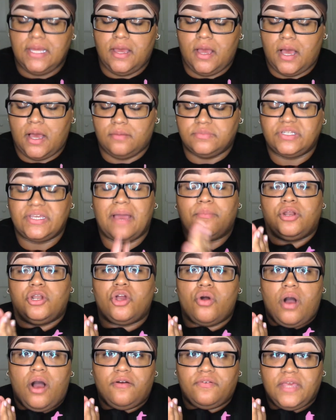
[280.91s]
So yeah, I'm going to
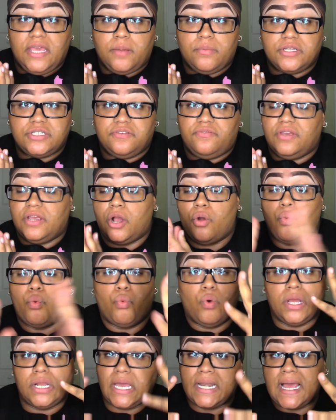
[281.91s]
go off camera to figure out
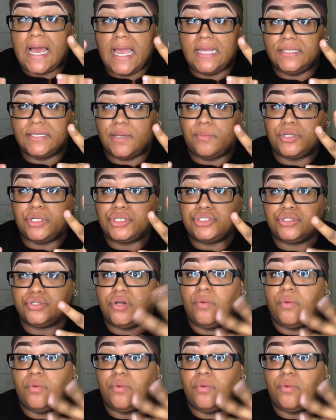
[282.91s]
what kind of eye look I'm going to do.